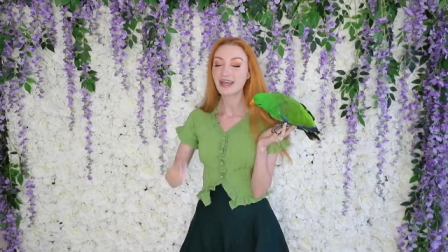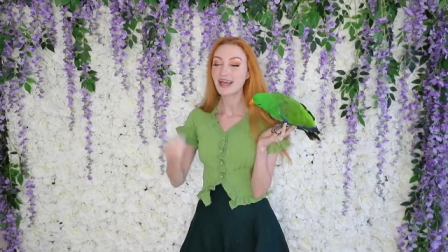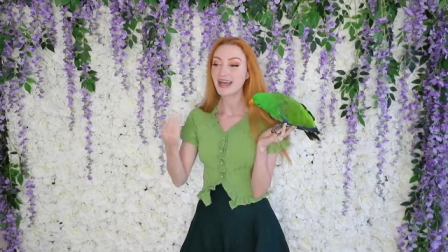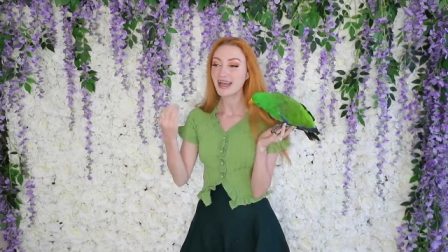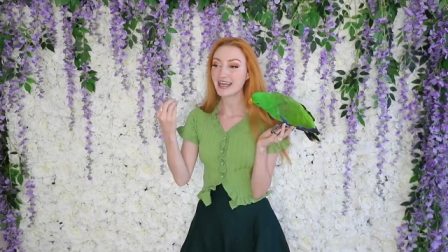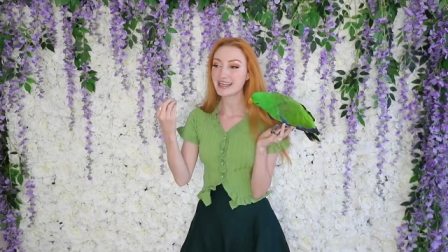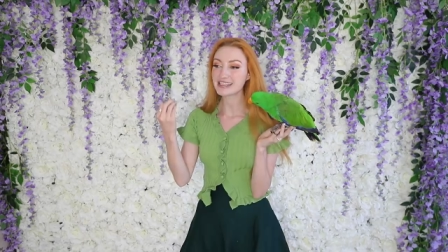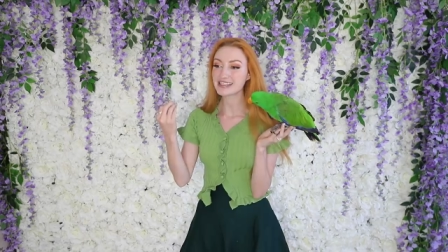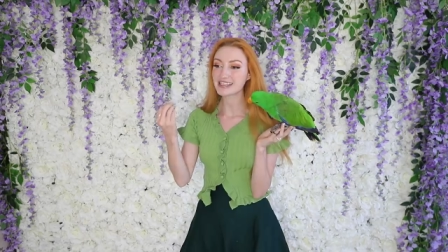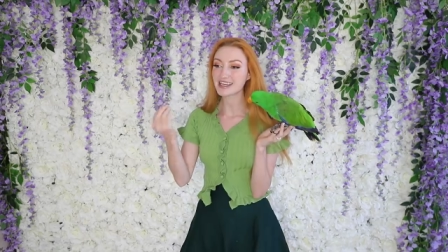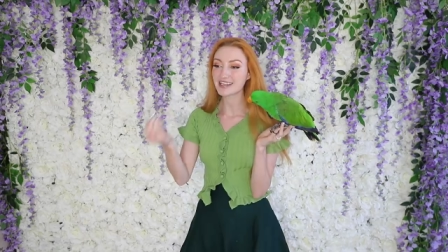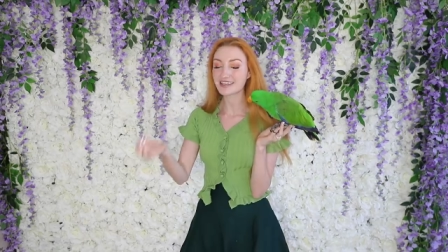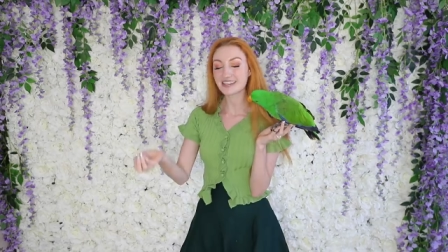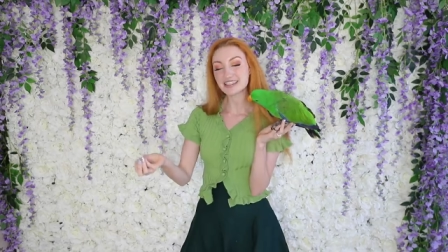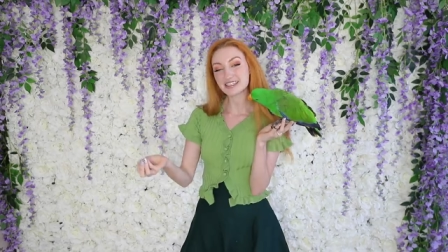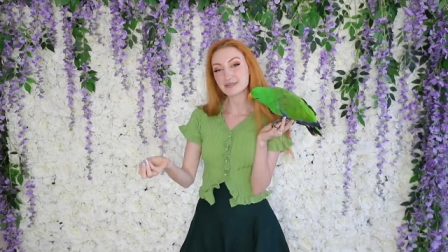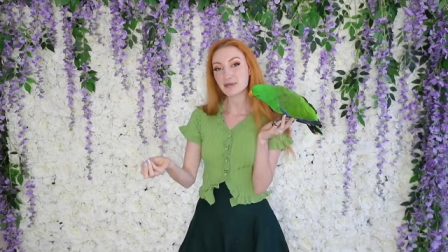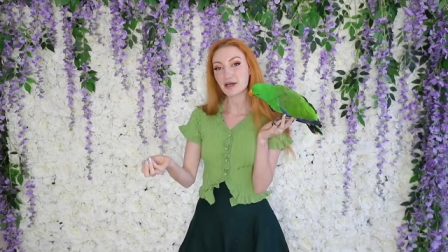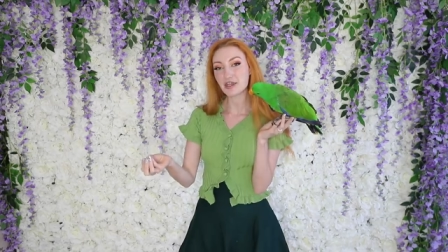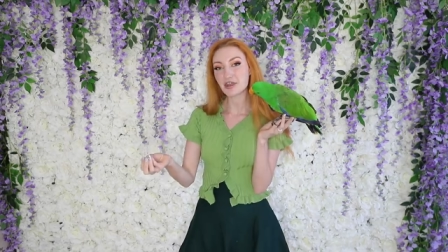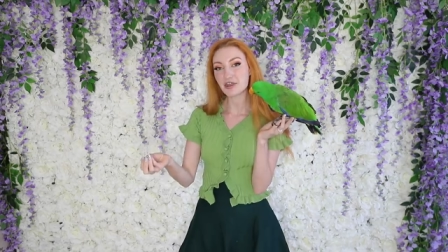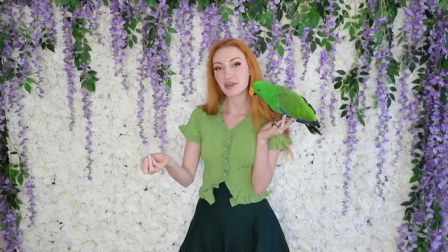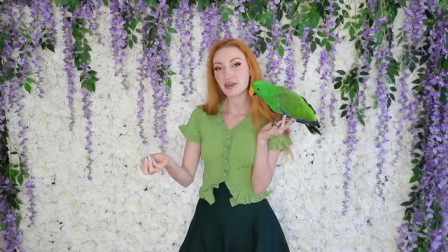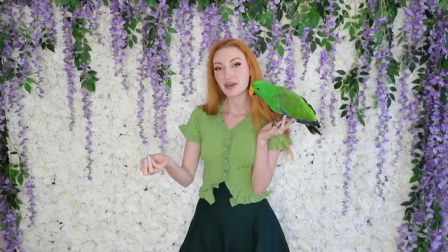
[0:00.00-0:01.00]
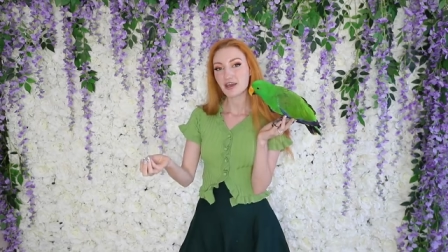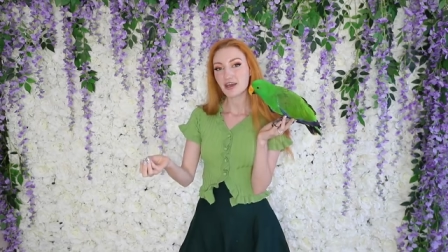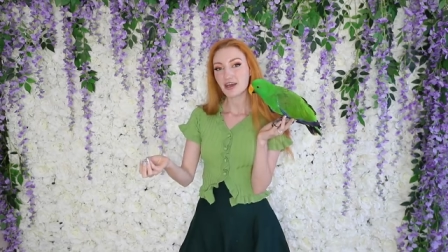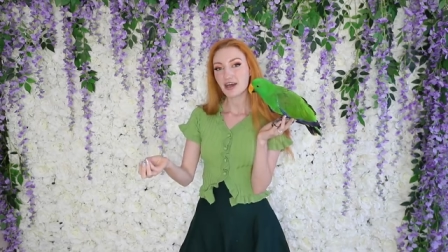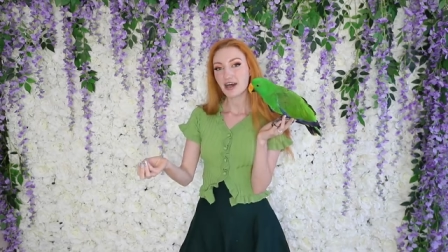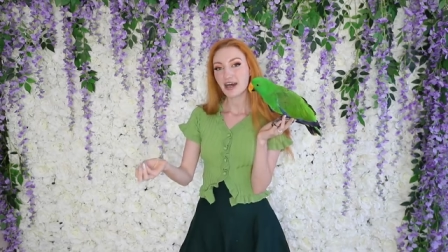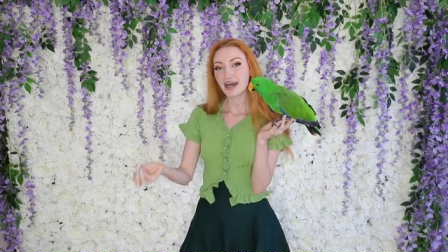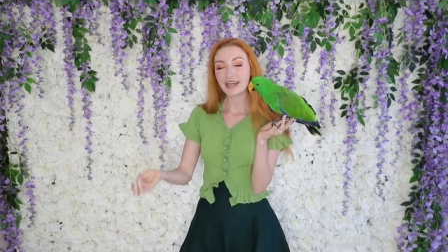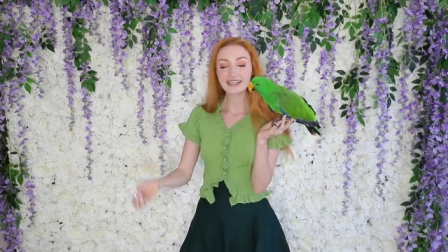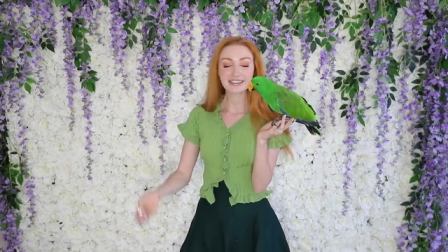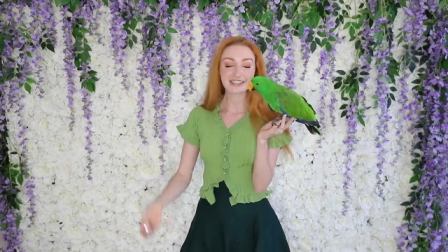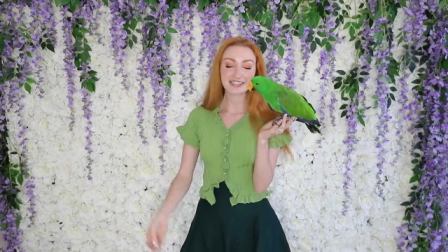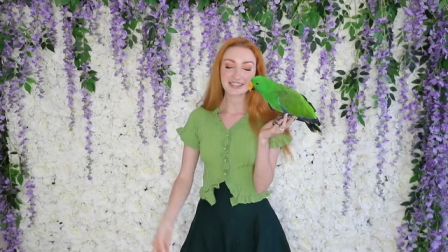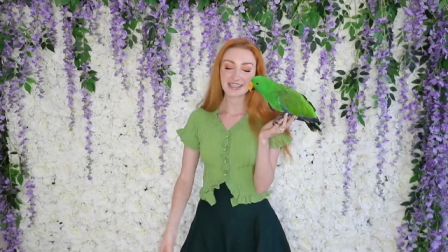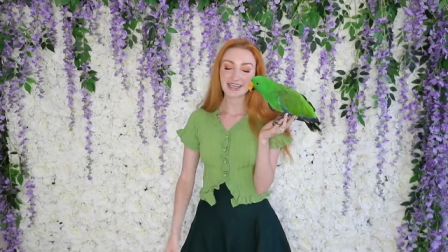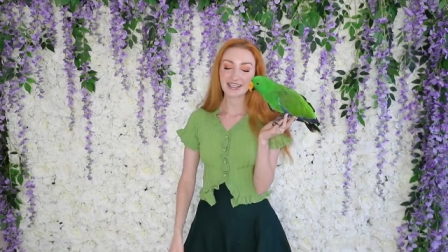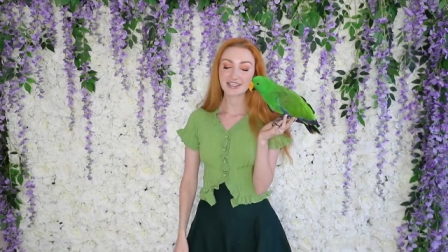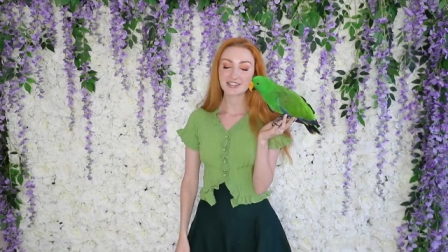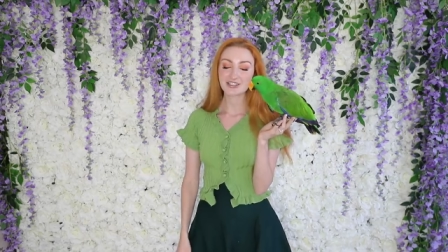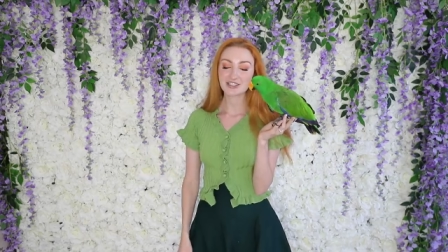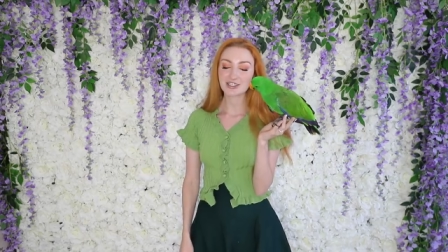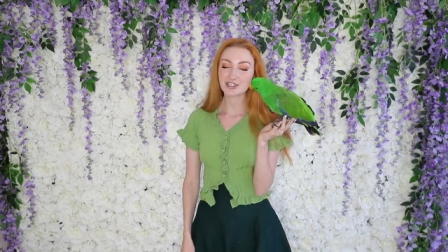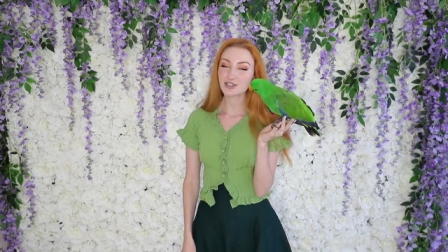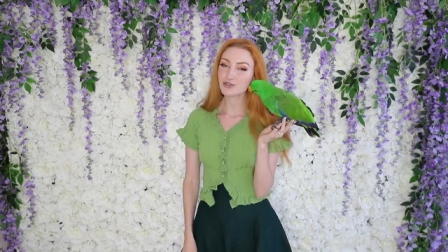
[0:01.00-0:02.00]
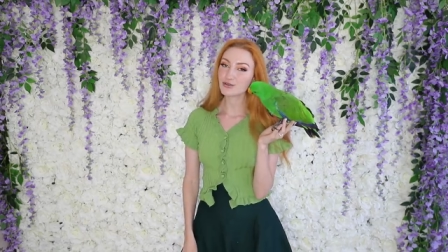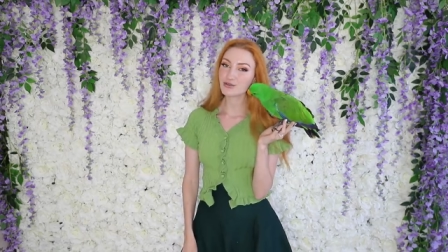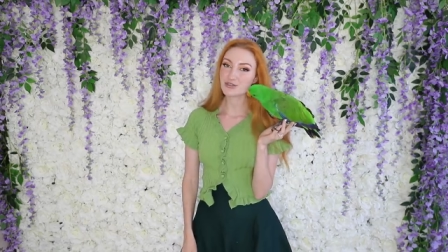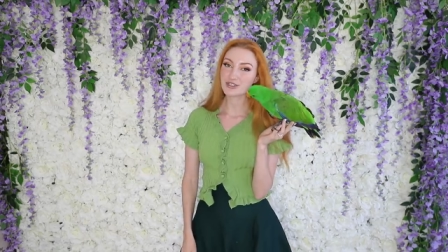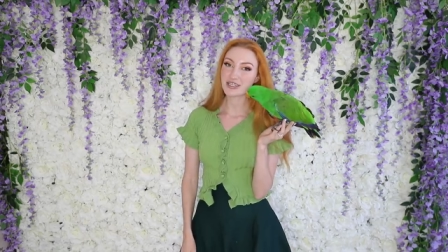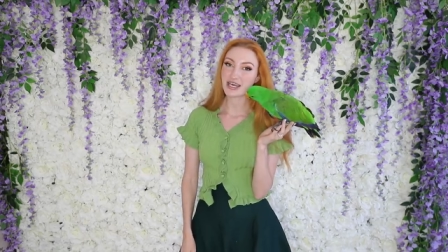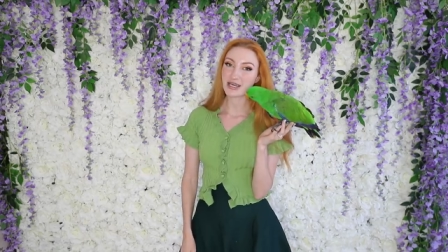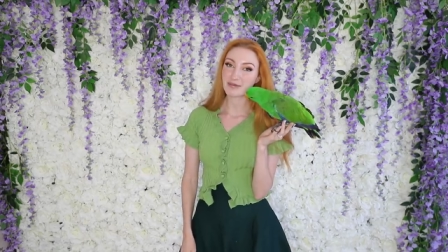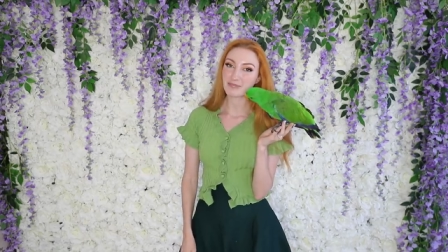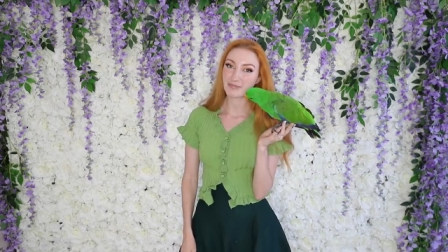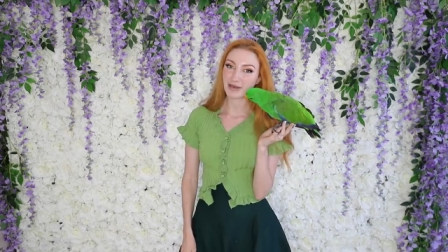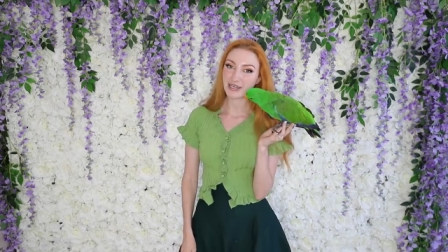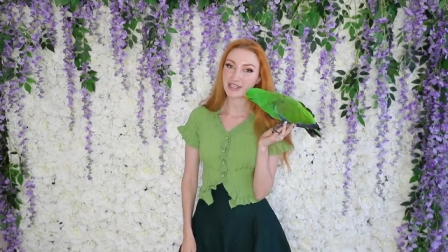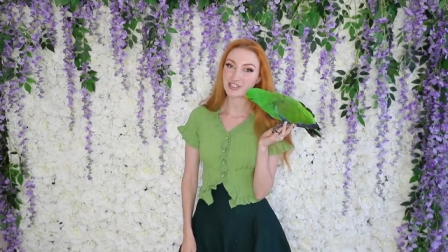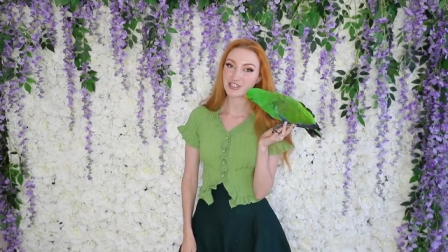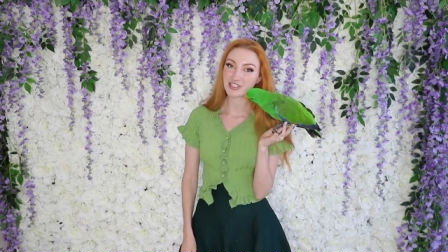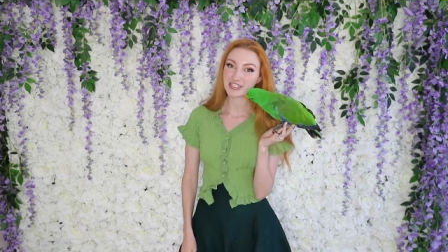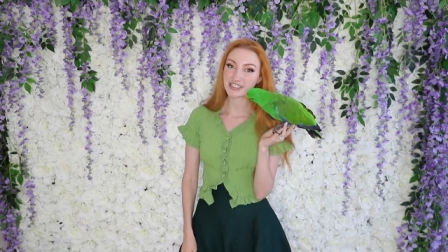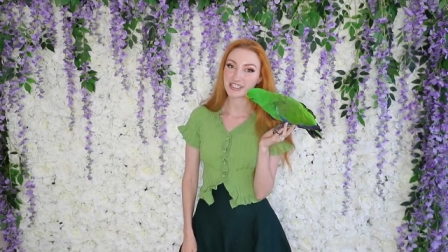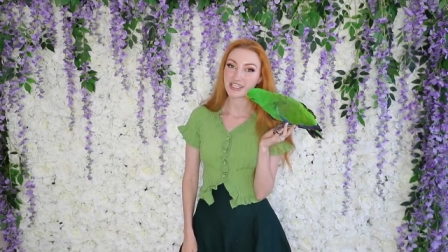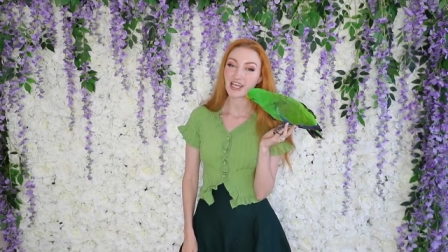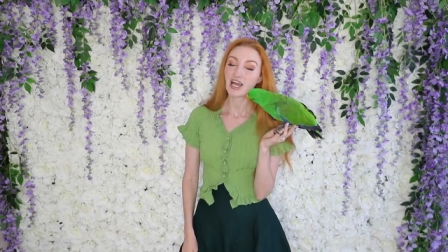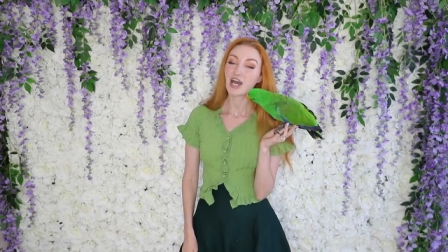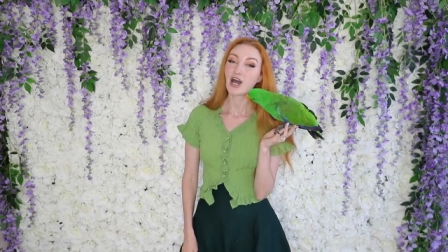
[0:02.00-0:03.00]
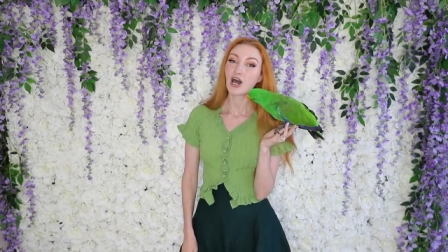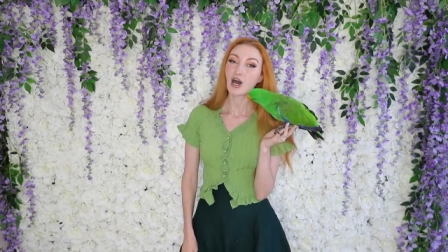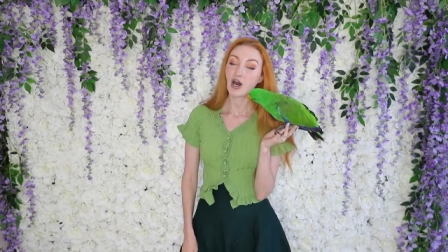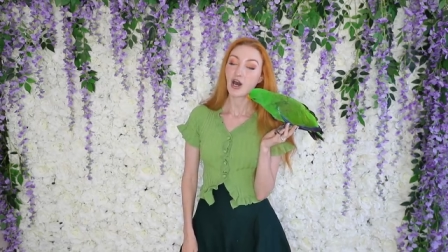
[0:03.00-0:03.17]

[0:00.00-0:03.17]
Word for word: and uh, this month I decided to use that budget